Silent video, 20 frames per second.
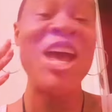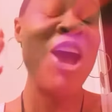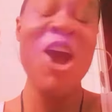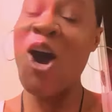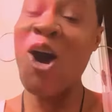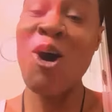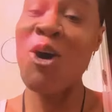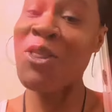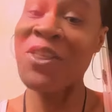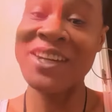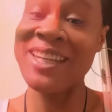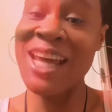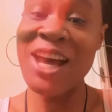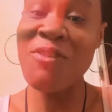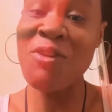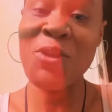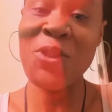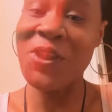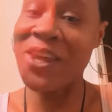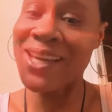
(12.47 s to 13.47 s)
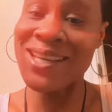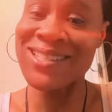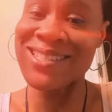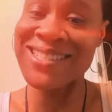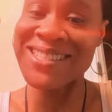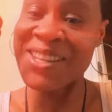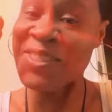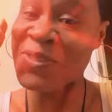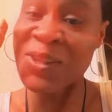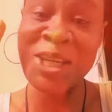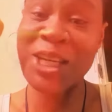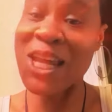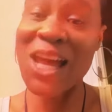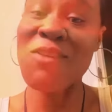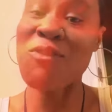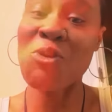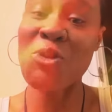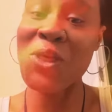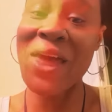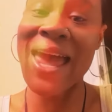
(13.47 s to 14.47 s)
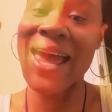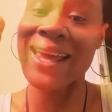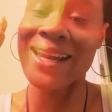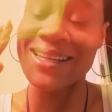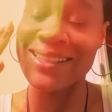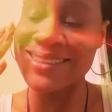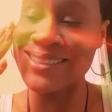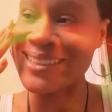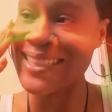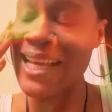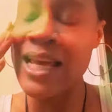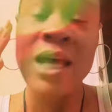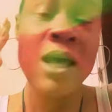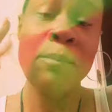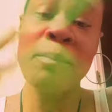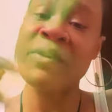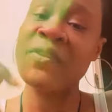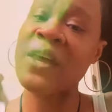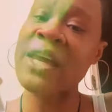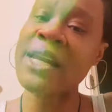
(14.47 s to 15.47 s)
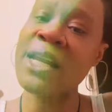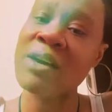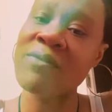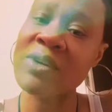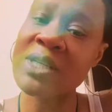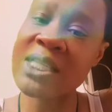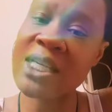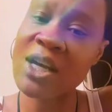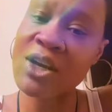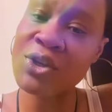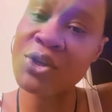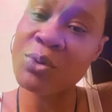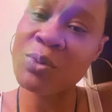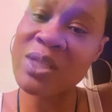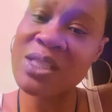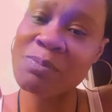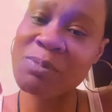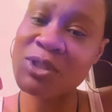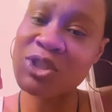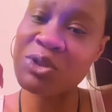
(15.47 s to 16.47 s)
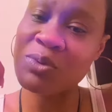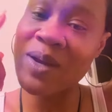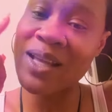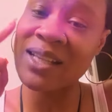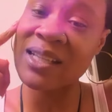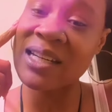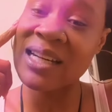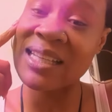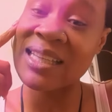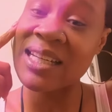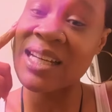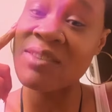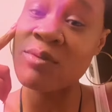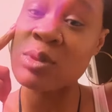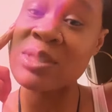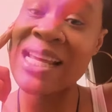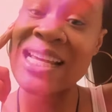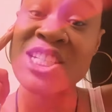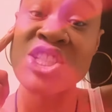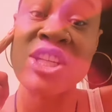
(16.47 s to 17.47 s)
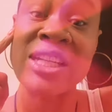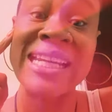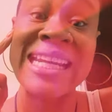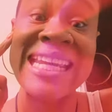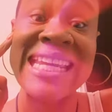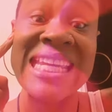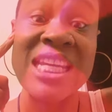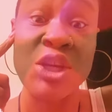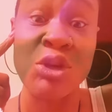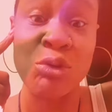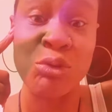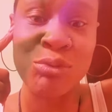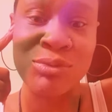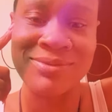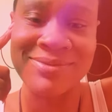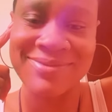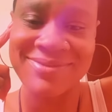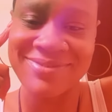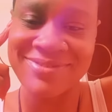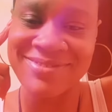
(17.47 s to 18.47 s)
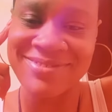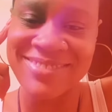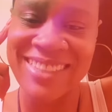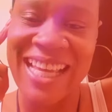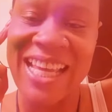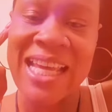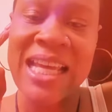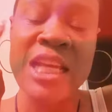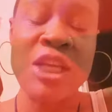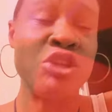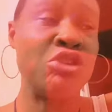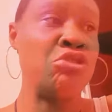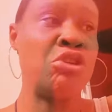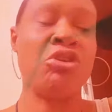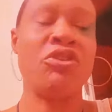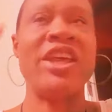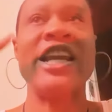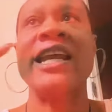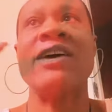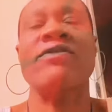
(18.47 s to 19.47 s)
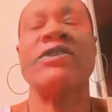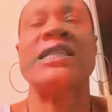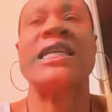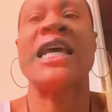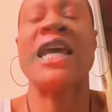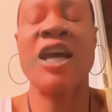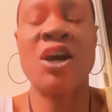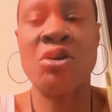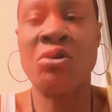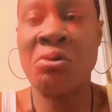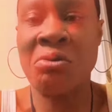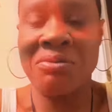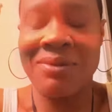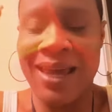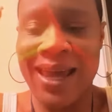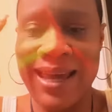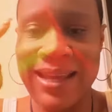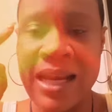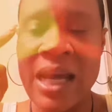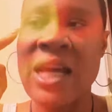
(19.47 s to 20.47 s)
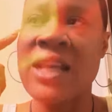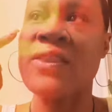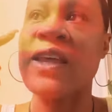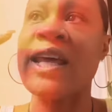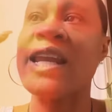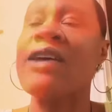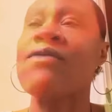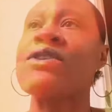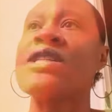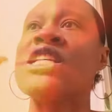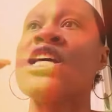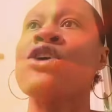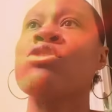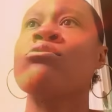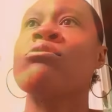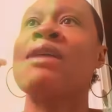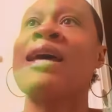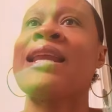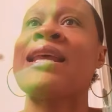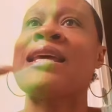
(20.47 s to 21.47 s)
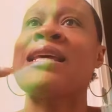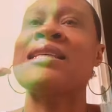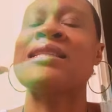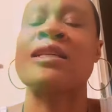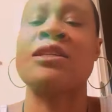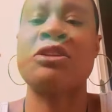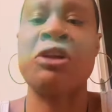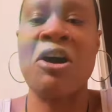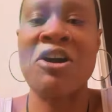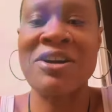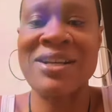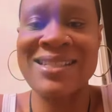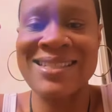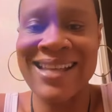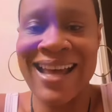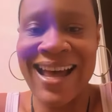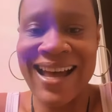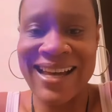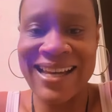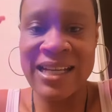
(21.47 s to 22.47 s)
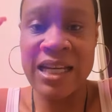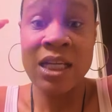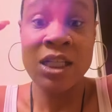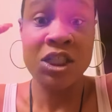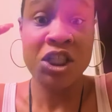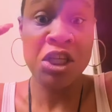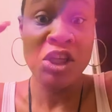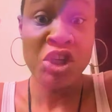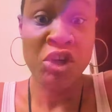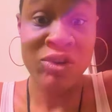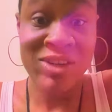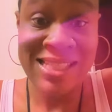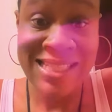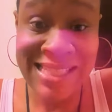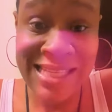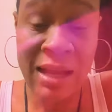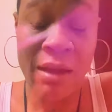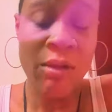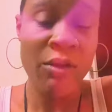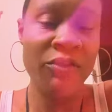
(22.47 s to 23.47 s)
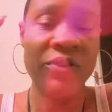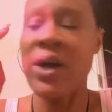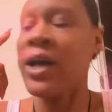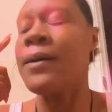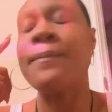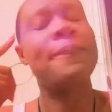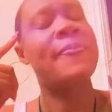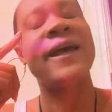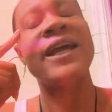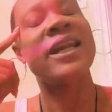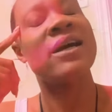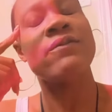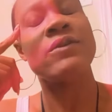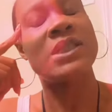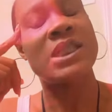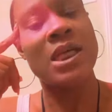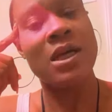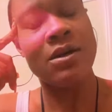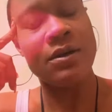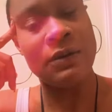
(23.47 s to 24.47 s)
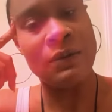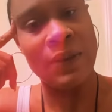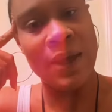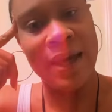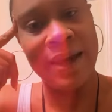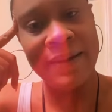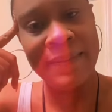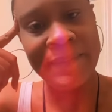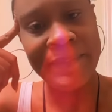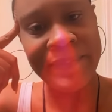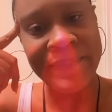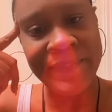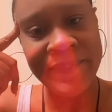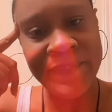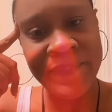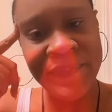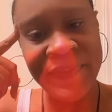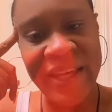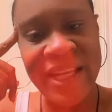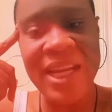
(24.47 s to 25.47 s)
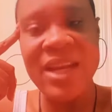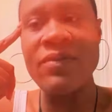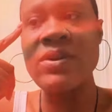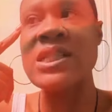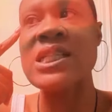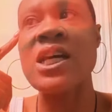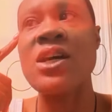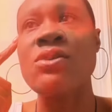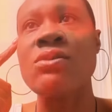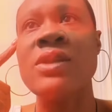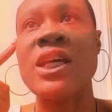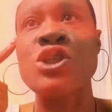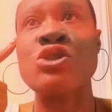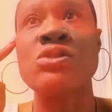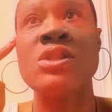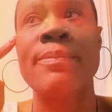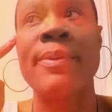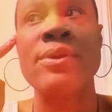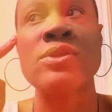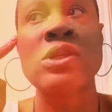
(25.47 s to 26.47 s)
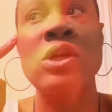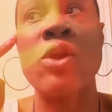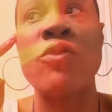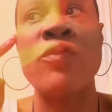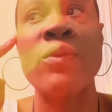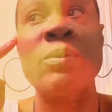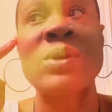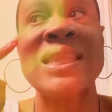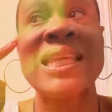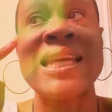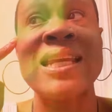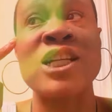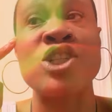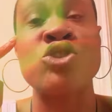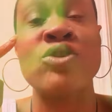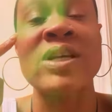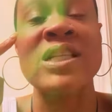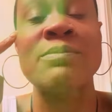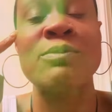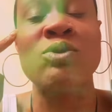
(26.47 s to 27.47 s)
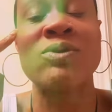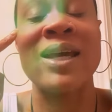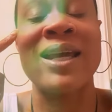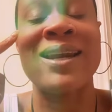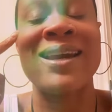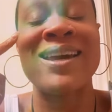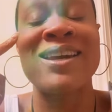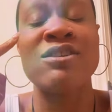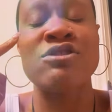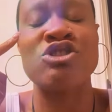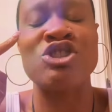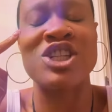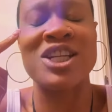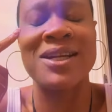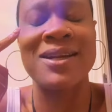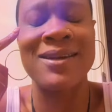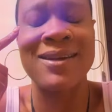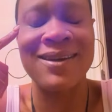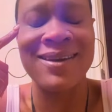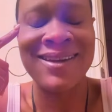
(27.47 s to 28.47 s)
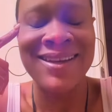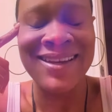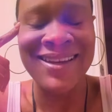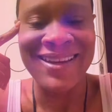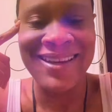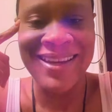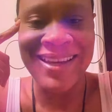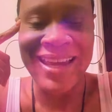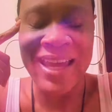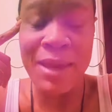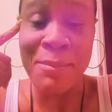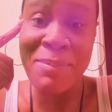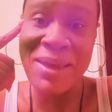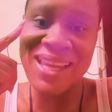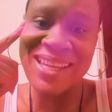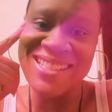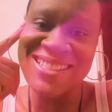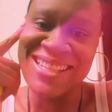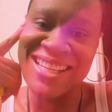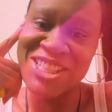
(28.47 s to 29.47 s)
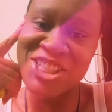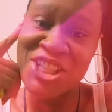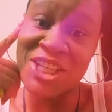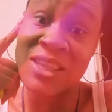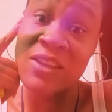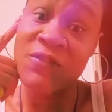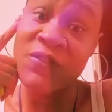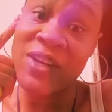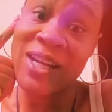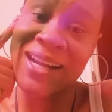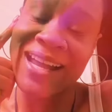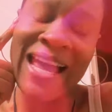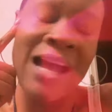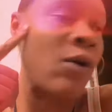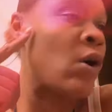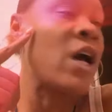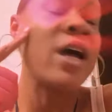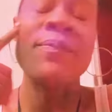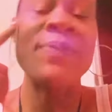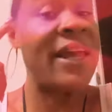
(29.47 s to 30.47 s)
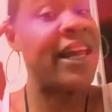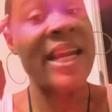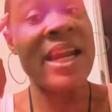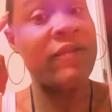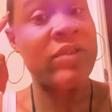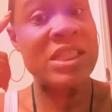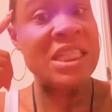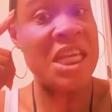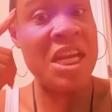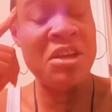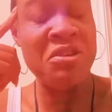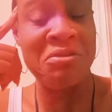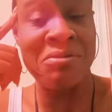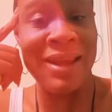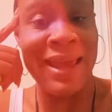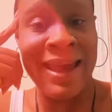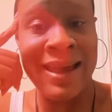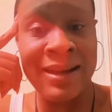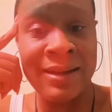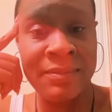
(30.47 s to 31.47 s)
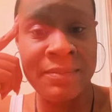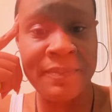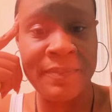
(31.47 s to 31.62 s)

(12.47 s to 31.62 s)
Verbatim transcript: Oh, the devil this and the devil that. But they never tell you in spirituality that the devil is actually the ego. You know, they never tell you that. They never tell you that it's a dark side to yourself. They never tell you that. They never tell you that you're supposed to go from within and transmute that energy and balance that shit the fuck out. They never tell you that.